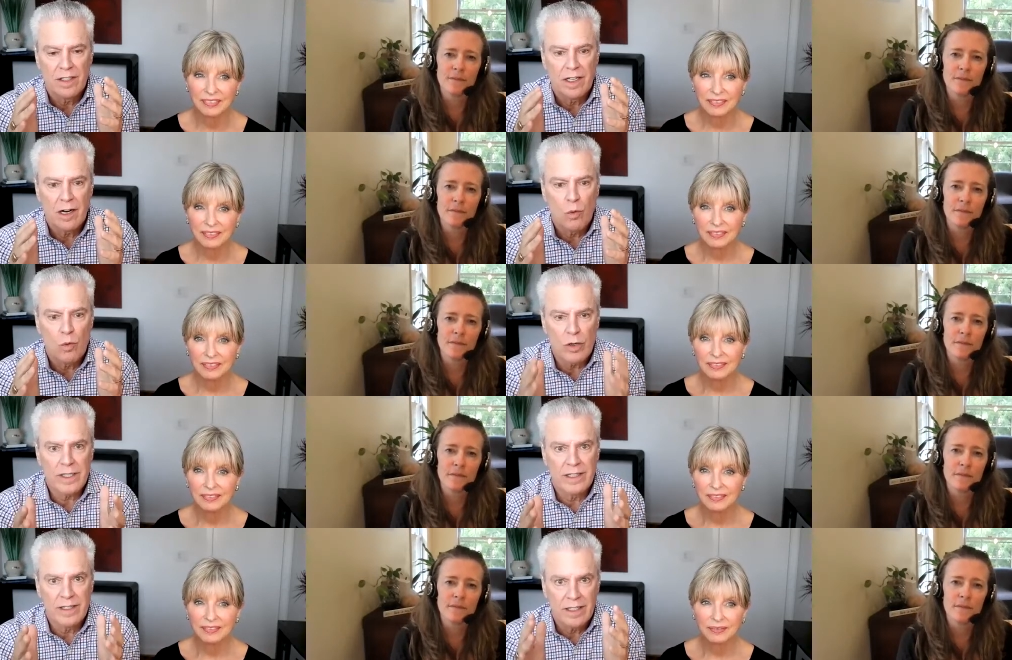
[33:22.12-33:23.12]
Speaker 1: they are
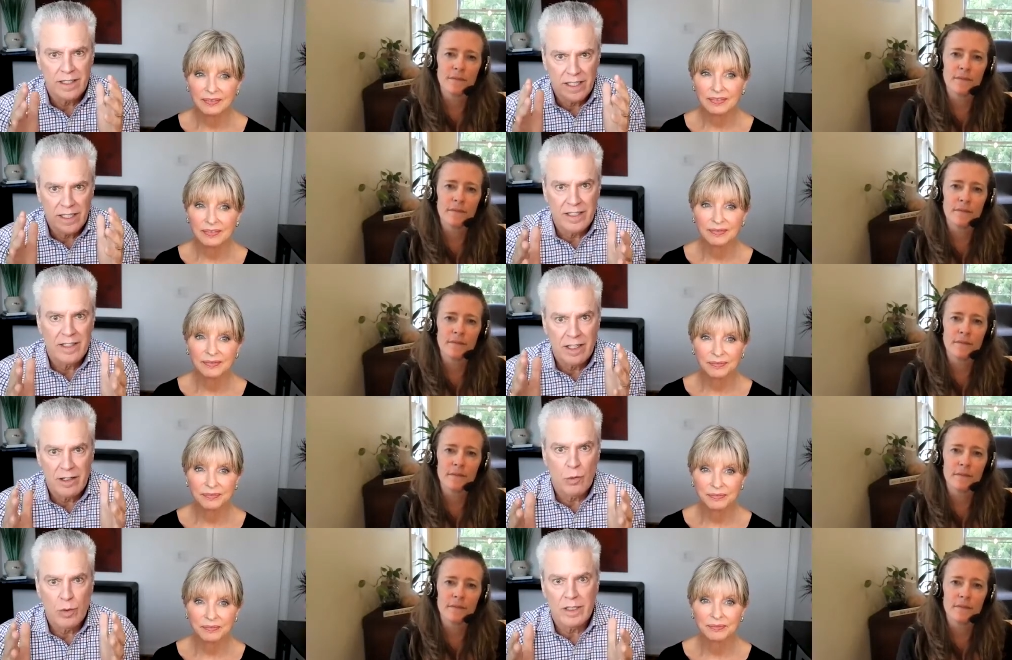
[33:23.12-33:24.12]
working in
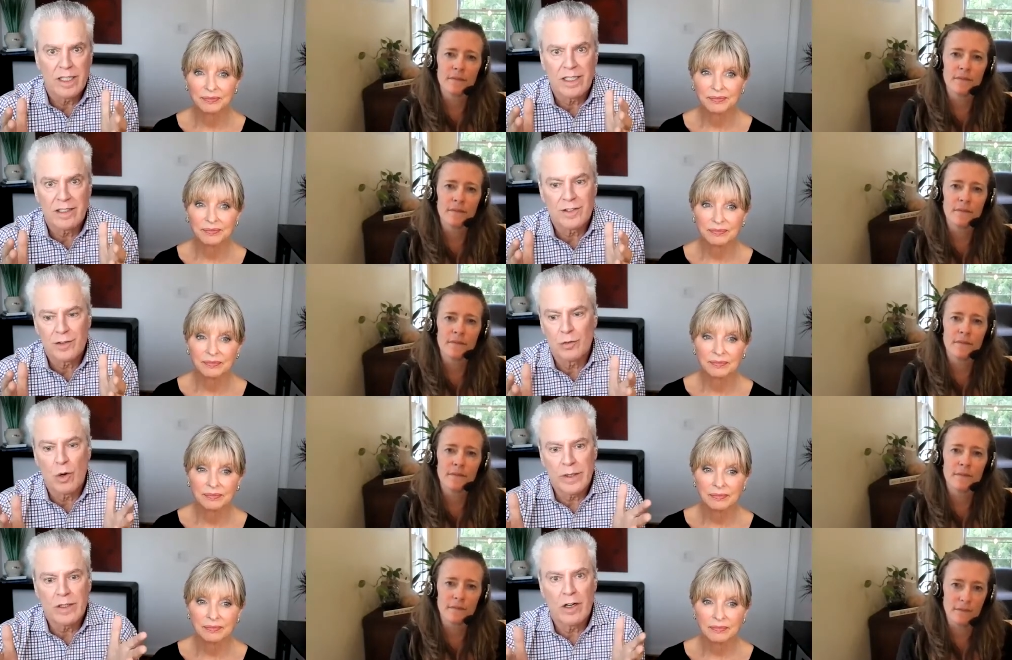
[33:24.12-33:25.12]
their wheelhouse or what
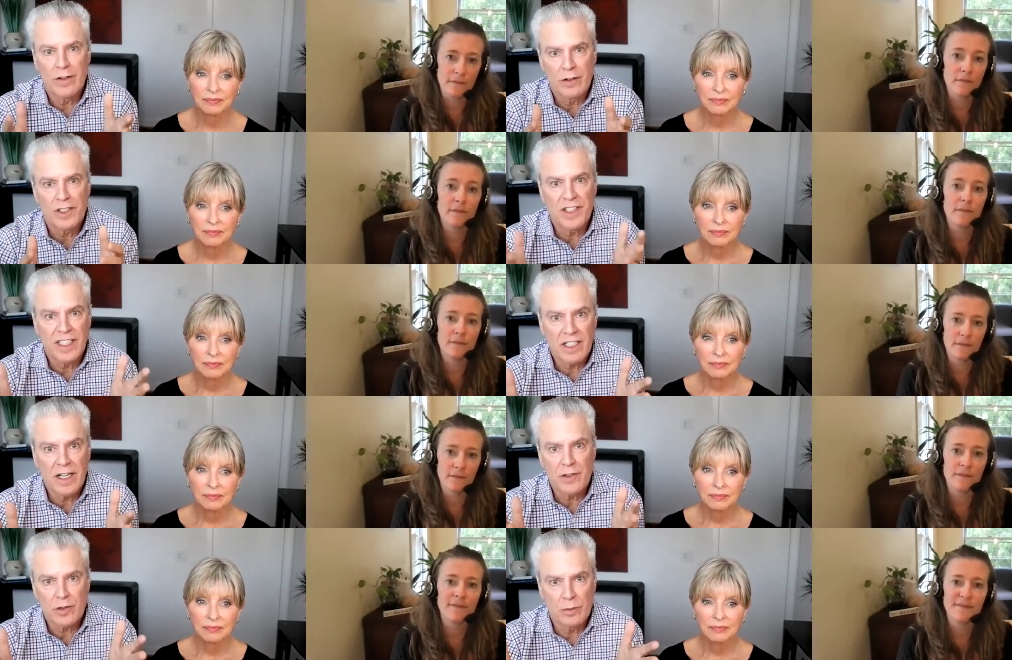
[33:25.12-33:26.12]
we call their distinct
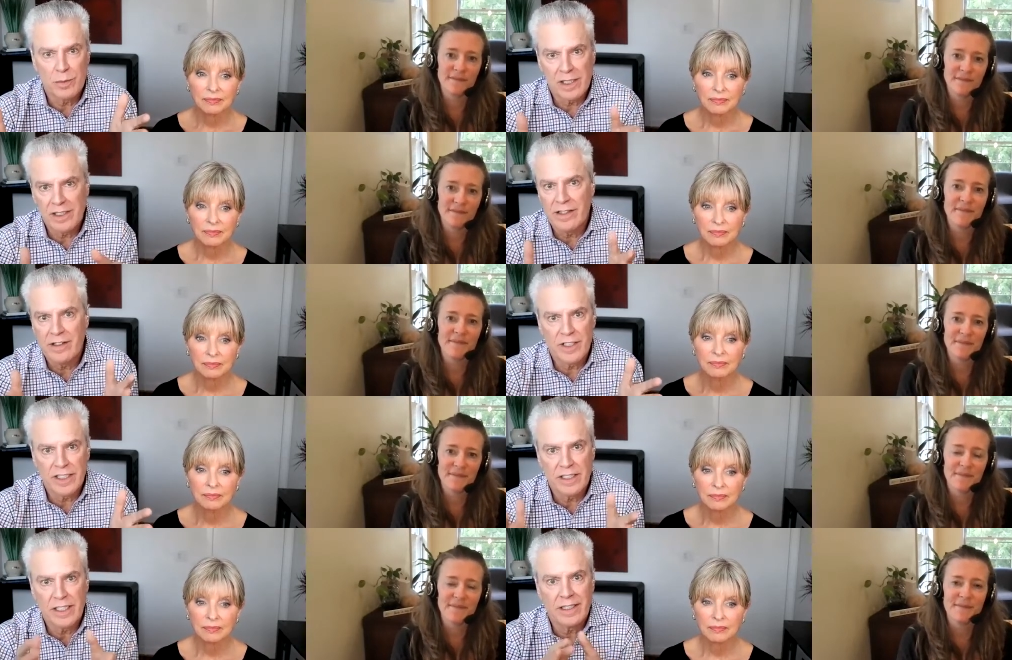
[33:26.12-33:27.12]
natural ability, their
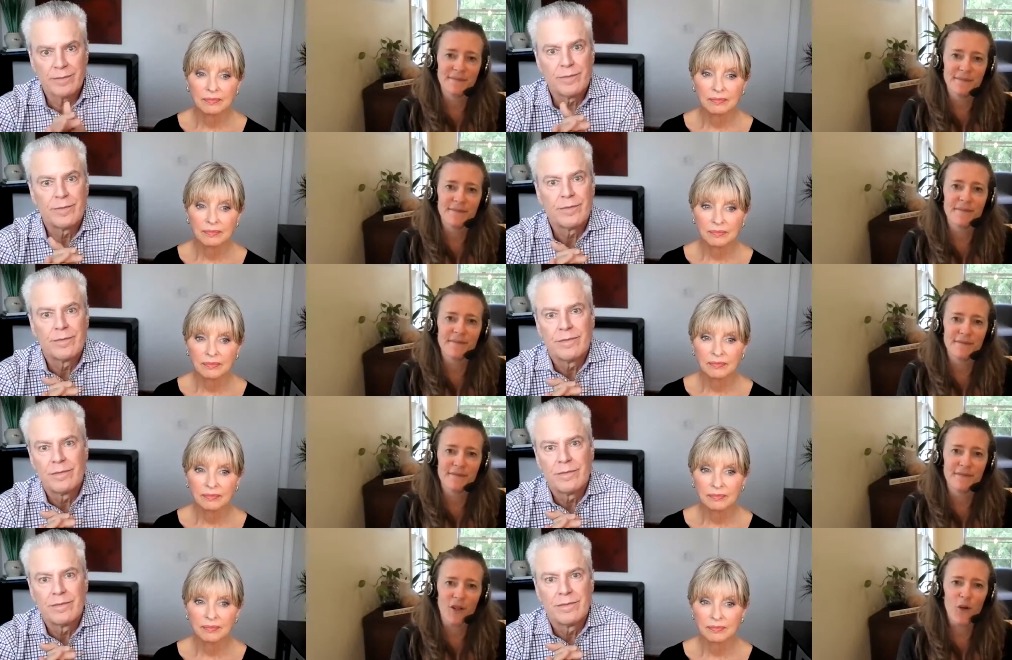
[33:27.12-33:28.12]
DNA.
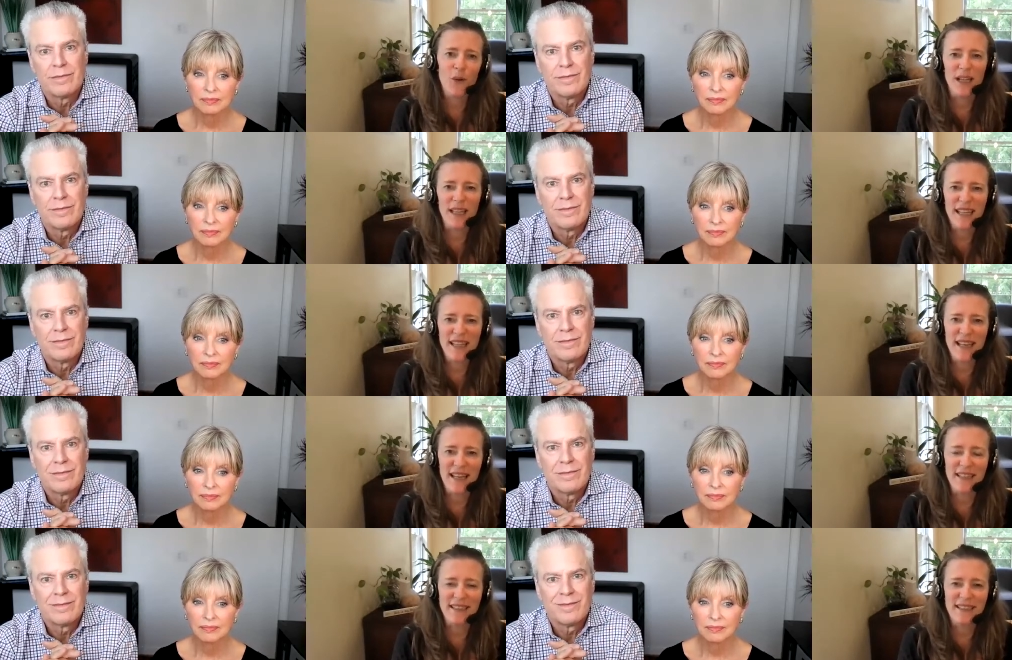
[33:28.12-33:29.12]
Speaker 2: Oh, I like
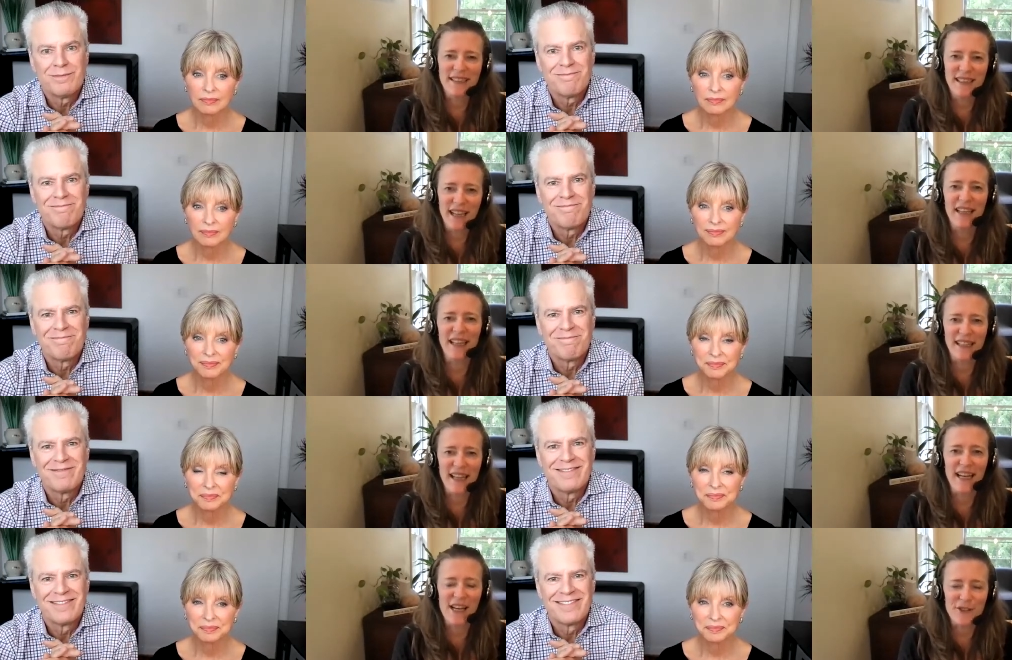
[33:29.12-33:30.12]
that. I like
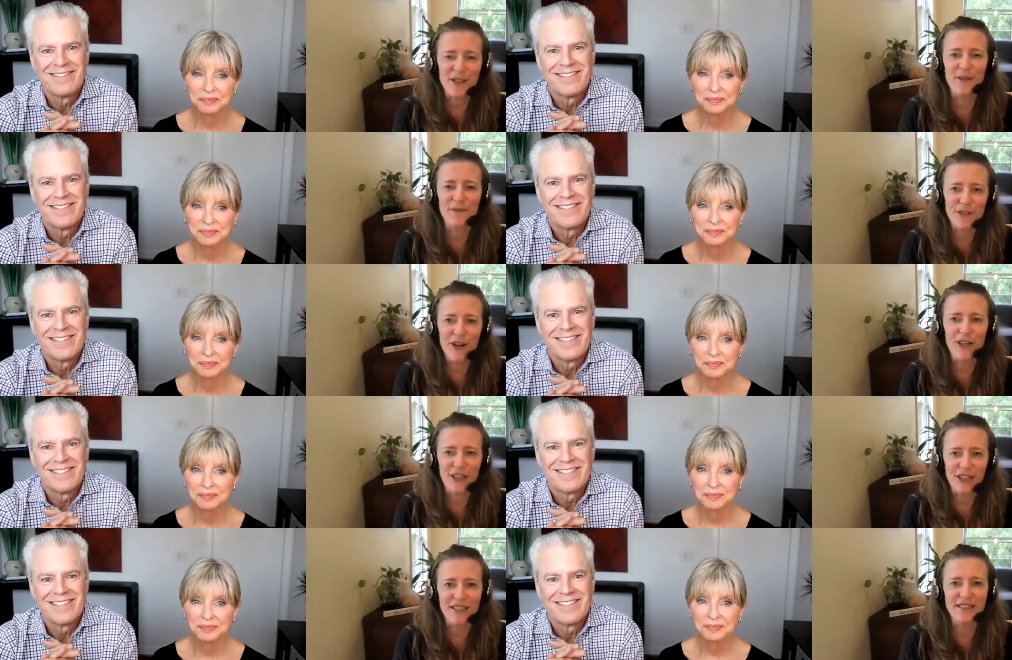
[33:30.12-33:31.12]
that acronym. Very
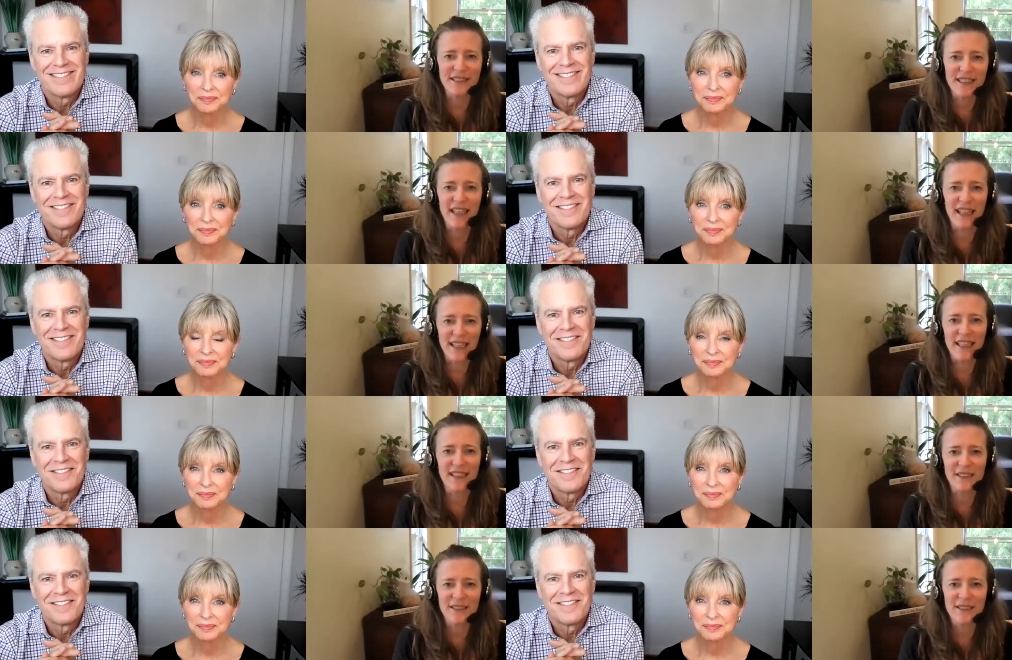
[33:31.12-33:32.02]
good. I like it